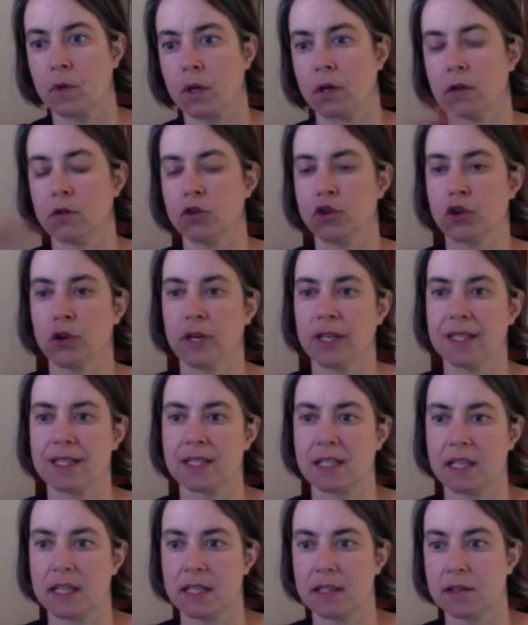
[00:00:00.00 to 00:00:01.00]

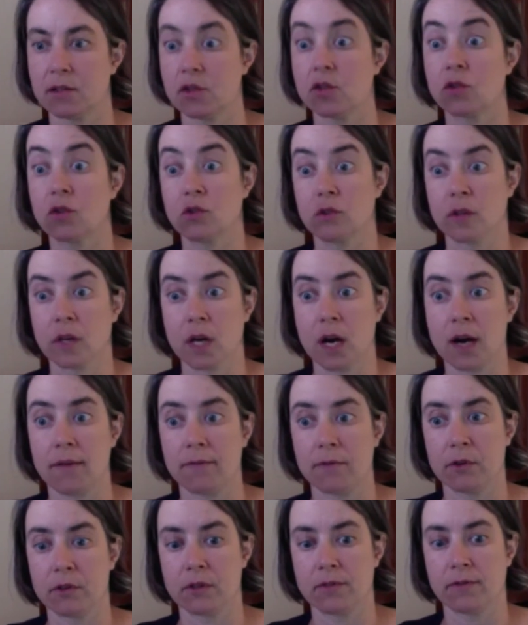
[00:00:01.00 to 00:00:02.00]
translates to the
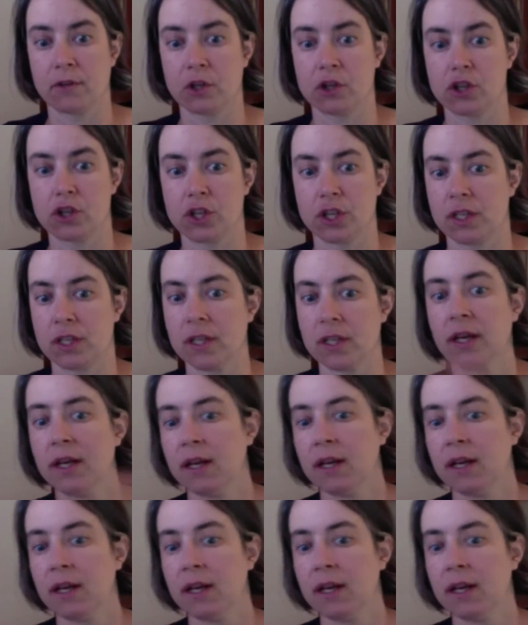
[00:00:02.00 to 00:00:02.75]
conference version,